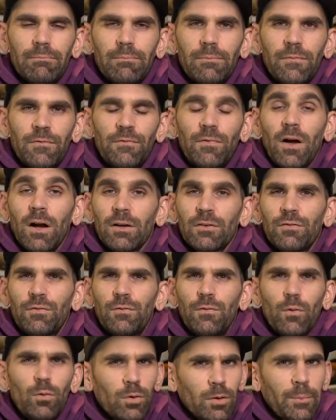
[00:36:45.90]
Fox
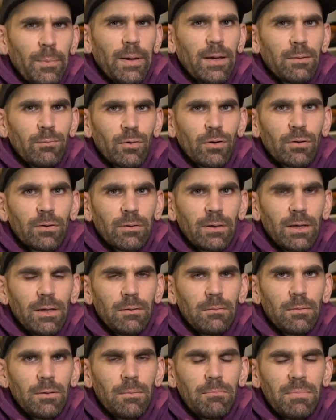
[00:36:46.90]
4 Paintball
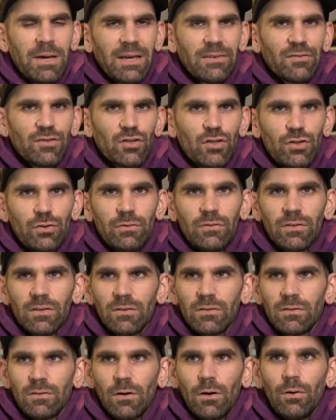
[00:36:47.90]
in
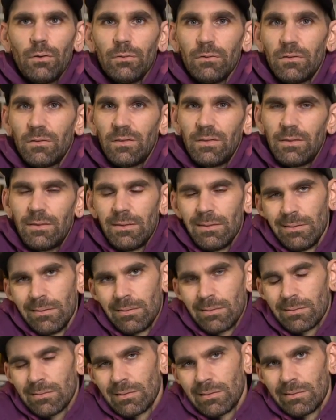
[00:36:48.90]
Massachusetts, owns
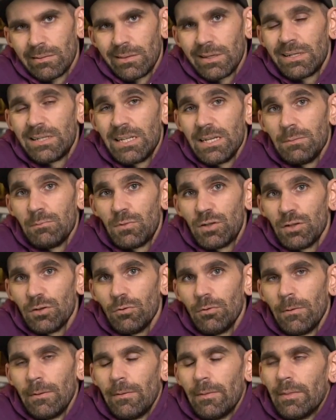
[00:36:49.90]
the team too.
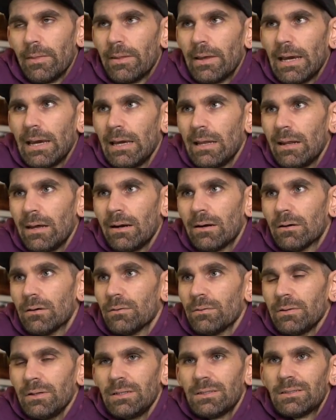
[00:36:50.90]
And I don't know,
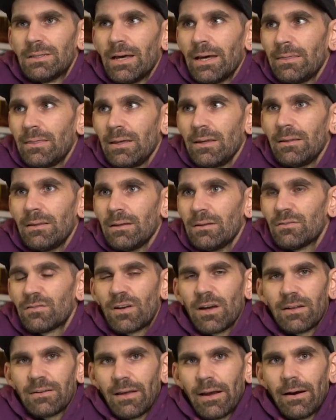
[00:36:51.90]
I think he just
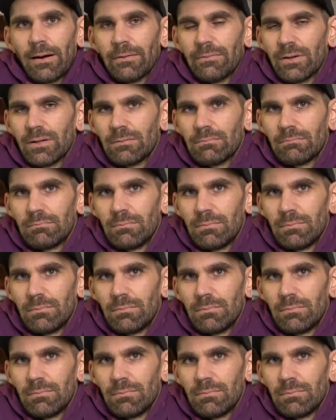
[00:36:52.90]
got tired of it.